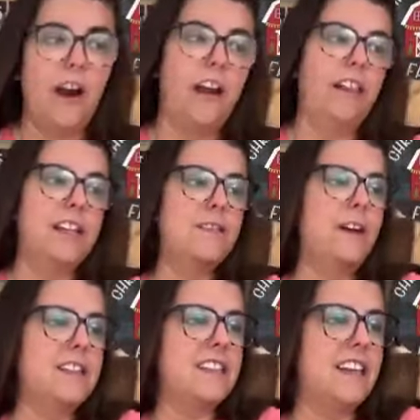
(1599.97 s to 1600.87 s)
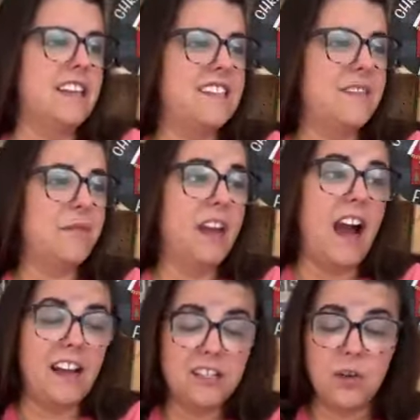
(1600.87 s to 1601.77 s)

All right, let's fuzz this. Yeah,